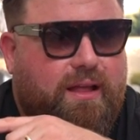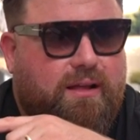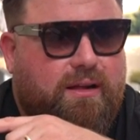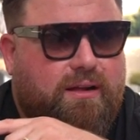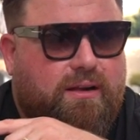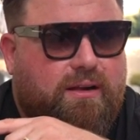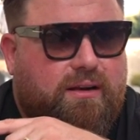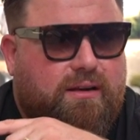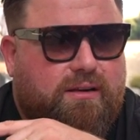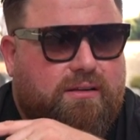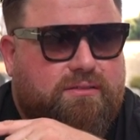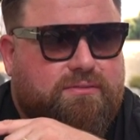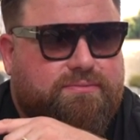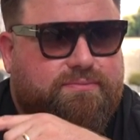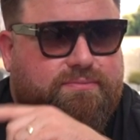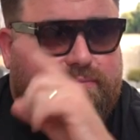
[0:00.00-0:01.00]
Oh.
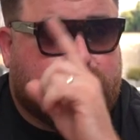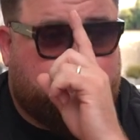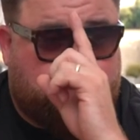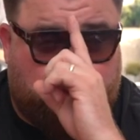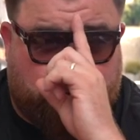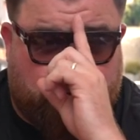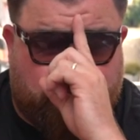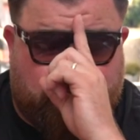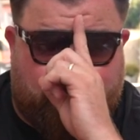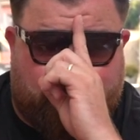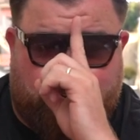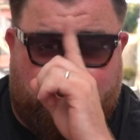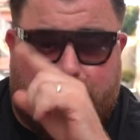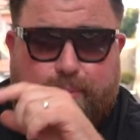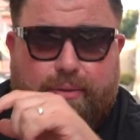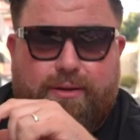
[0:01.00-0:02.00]
They've just
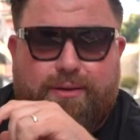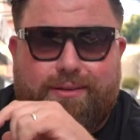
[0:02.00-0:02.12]
given up.